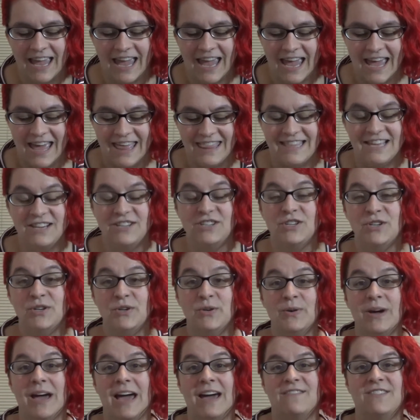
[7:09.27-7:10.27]
And they
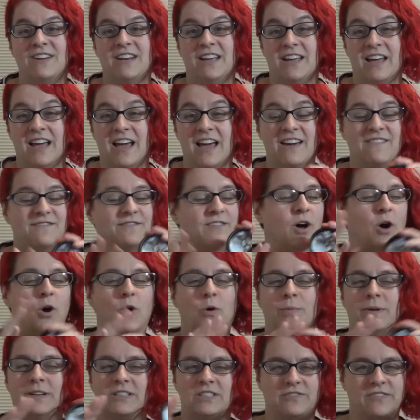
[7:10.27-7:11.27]
do have a
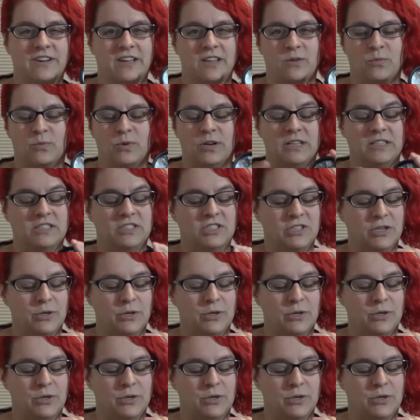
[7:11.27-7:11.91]
whole bunch of other ones.